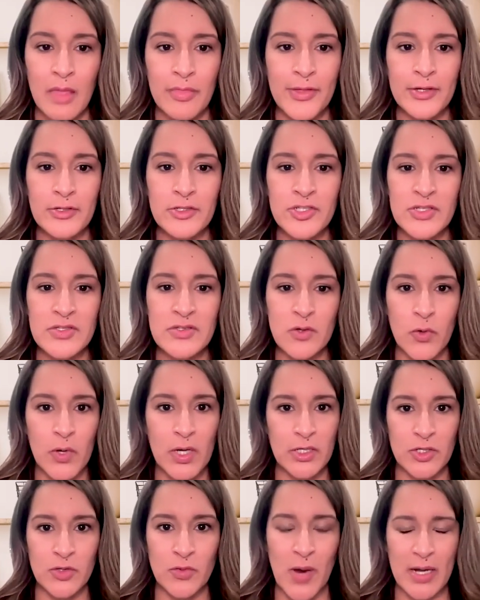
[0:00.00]
They're just
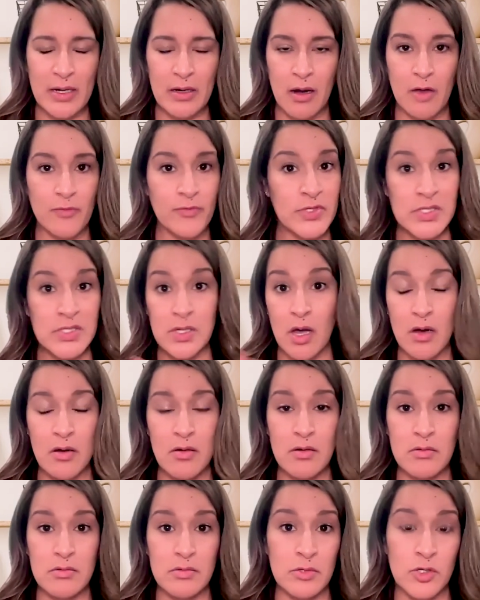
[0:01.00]
quick to write it off as,
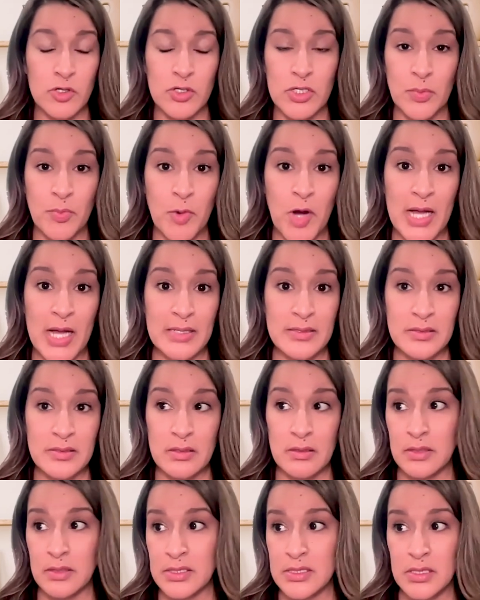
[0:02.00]
oh, you're depressed.
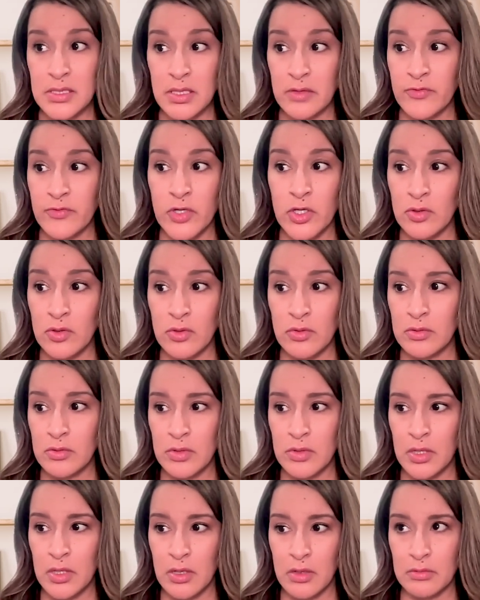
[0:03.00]
Let's give you,
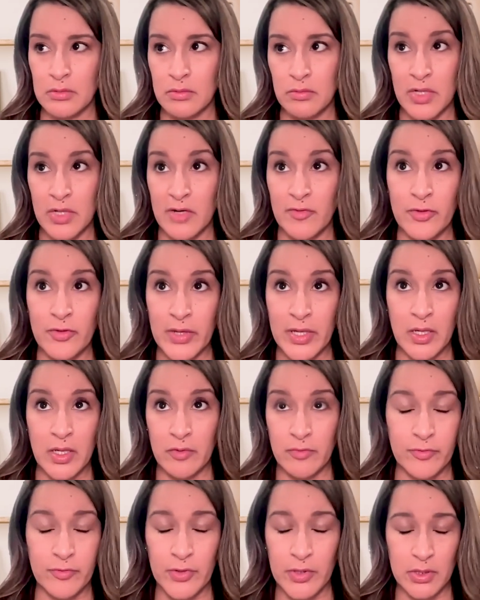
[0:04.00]
whatever they
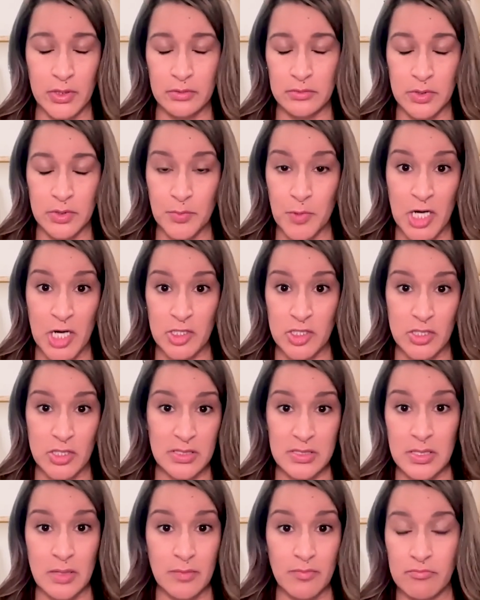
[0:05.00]
give for
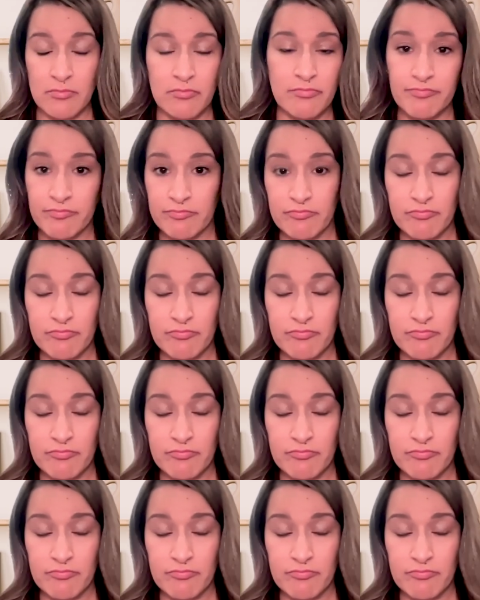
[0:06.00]
depression, some